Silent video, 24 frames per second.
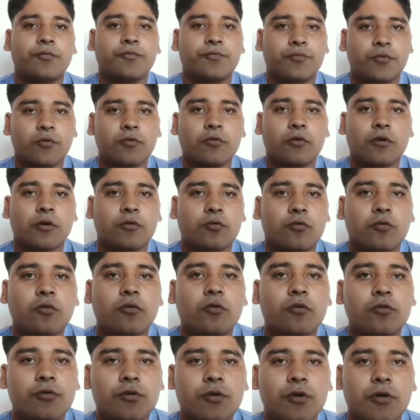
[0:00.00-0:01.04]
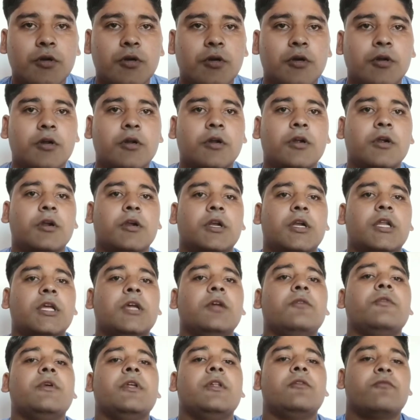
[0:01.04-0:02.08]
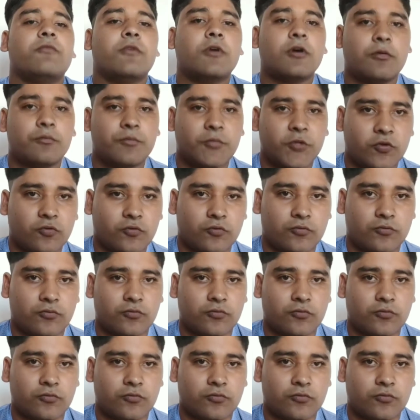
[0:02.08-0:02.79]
If you are cold, tea will warm you.